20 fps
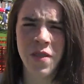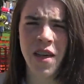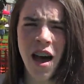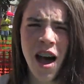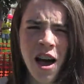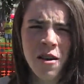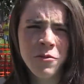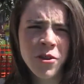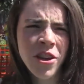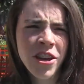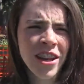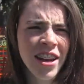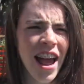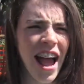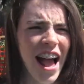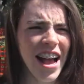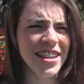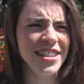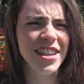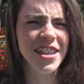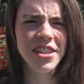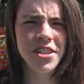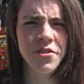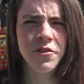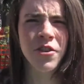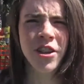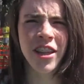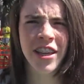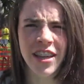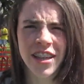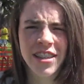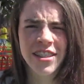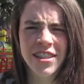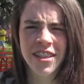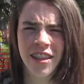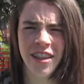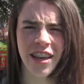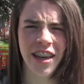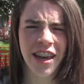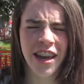Um, you can access it really
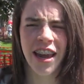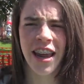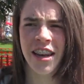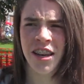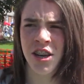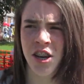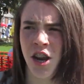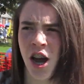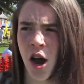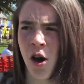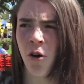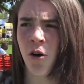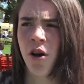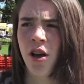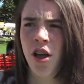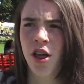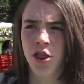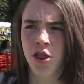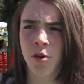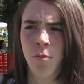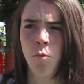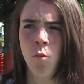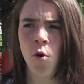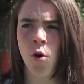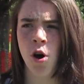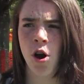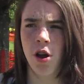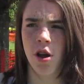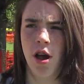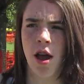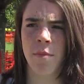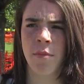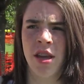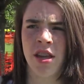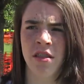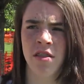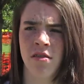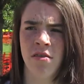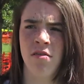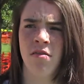easily, and you know, the more I
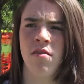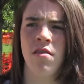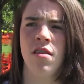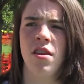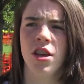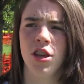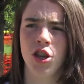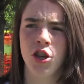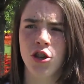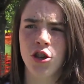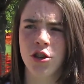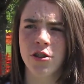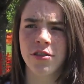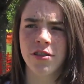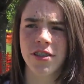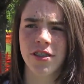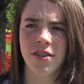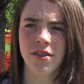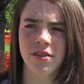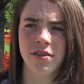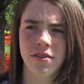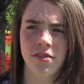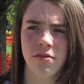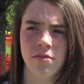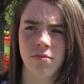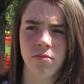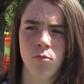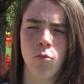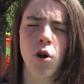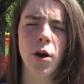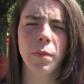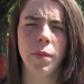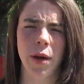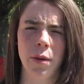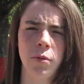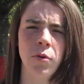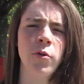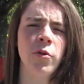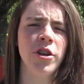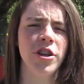mean, you use more
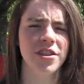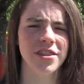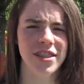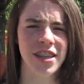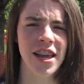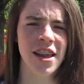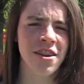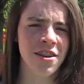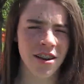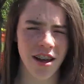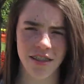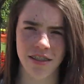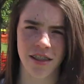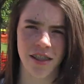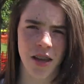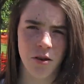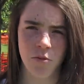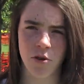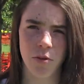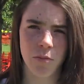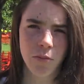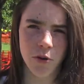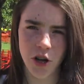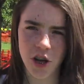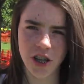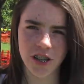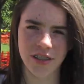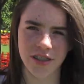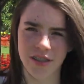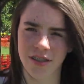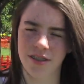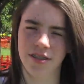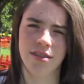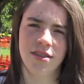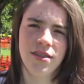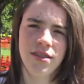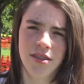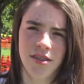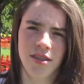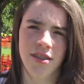people would use the internet than they would books. So
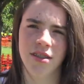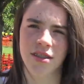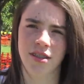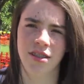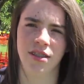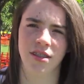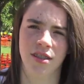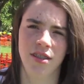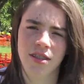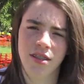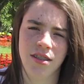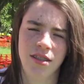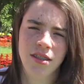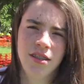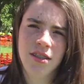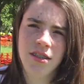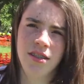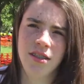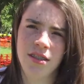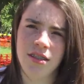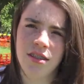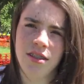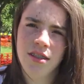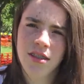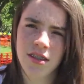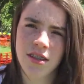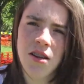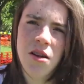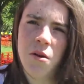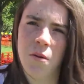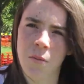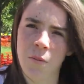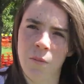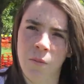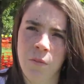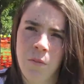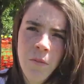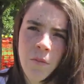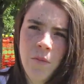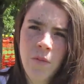you can access it even maybe on
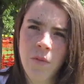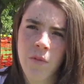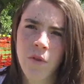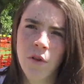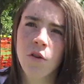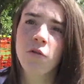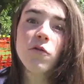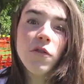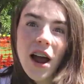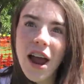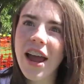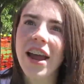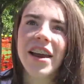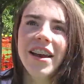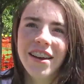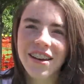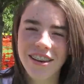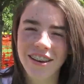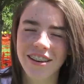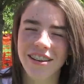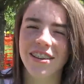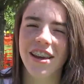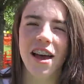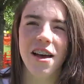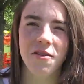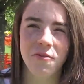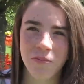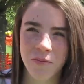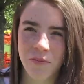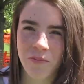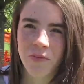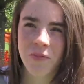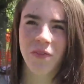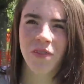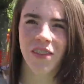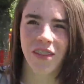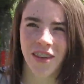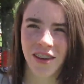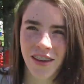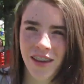mobile devices like right. a cell phone, yeah. things
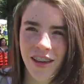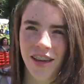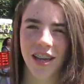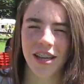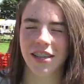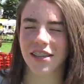like that.